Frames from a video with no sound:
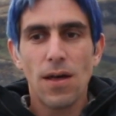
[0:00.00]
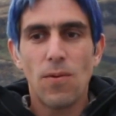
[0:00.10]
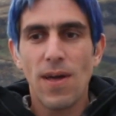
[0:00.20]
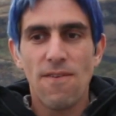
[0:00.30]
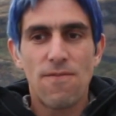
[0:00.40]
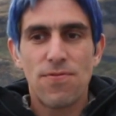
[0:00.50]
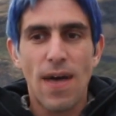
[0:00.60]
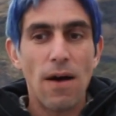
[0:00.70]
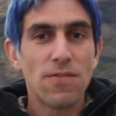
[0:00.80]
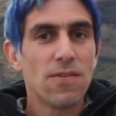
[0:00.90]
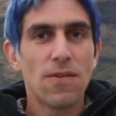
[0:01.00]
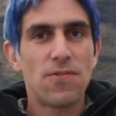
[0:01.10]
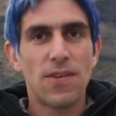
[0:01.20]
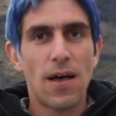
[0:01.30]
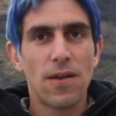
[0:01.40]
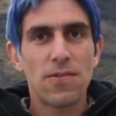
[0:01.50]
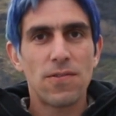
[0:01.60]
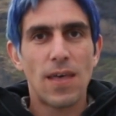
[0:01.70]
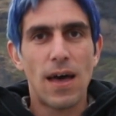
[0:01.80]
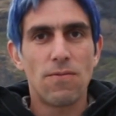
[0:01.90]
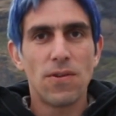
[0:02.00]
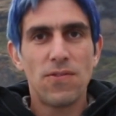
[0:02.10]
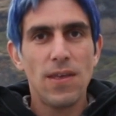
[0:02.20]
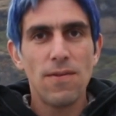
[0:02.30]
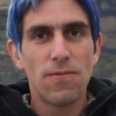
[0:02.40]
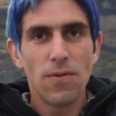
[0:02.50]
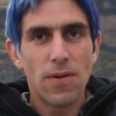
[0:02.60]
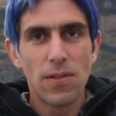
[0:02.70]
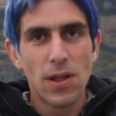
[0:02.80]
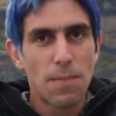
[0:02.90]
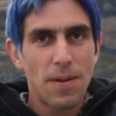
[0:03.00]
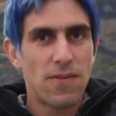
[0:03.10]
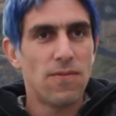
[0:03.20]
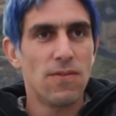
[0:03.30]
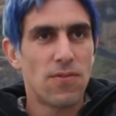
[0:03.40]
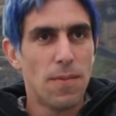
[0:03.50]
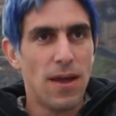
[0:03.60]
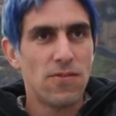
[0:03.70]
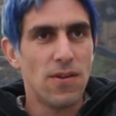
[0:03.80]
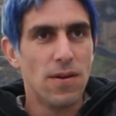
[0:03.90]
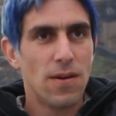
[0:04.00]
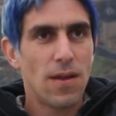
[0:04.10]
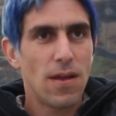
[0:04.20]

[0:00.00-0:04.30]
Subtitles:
We have thousands of cells that receive little bits of information.